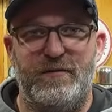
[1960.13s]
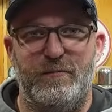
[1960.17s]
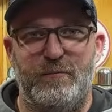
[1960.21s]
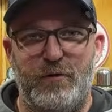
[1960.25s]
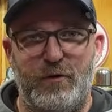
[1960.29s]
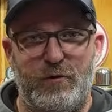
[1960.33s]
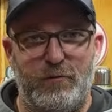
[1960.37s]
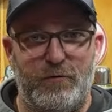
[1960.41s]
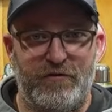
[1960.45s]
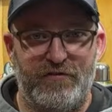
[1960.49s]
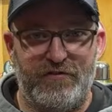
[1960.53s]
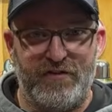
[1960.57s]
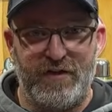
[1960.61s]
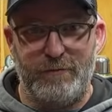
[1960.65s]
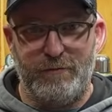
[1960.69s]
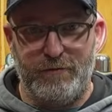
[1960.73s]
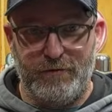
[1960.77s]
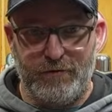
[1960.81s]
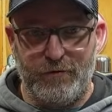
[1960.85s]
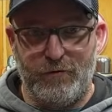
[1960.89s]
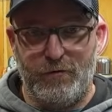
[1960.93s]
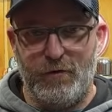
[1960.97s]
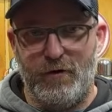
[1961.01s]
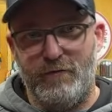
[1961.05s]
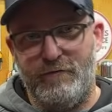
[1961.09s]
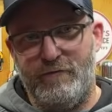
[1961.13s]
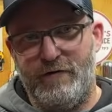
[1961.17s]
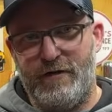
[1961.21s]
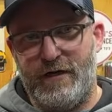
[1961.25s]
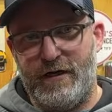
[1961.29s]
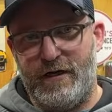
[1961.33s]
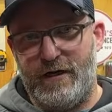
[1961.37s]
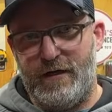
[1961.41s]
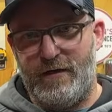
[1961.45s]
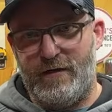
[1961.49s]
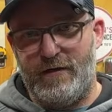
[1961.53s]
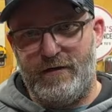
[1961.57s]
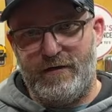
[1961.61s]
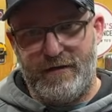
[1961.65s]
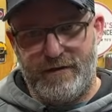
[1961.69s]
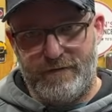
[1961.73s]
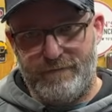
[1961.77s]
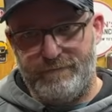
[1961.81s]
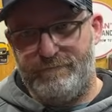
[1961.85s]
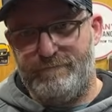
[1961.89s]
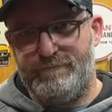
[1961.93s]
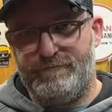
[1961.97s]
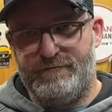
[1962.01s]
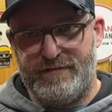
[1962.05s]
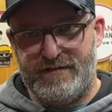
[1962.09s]
and put a receptacle over there and
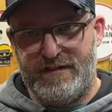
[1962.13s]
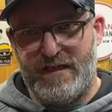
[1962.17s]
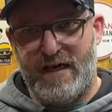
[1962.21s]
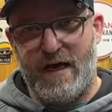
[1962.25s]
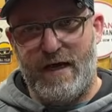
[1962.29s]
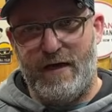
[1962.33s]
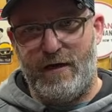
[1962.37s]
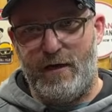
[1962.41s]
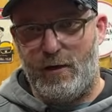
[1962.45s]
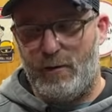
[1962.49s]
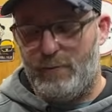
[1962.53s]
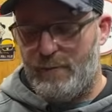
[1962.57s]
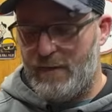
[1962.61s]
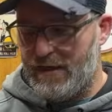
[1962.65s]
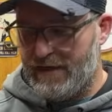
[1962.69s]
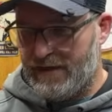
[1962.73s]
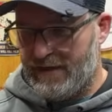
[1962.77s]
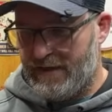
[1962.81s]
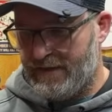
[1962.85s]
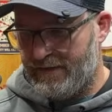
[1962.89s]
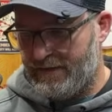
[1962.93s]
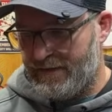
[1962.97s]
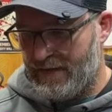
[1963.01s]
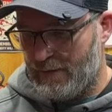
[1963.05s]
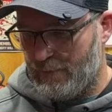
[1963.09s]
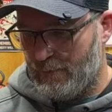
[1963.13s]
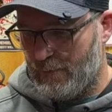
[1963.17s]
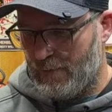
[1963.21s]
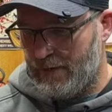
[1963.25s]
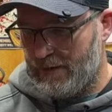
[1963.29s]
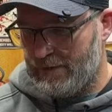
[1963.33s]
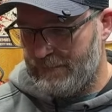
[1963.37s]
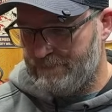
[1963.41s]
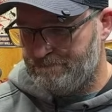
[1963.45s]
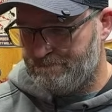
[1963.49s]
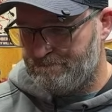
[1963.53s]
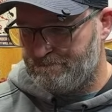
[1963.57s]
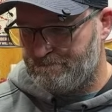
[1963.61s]
then tie it all back in that way.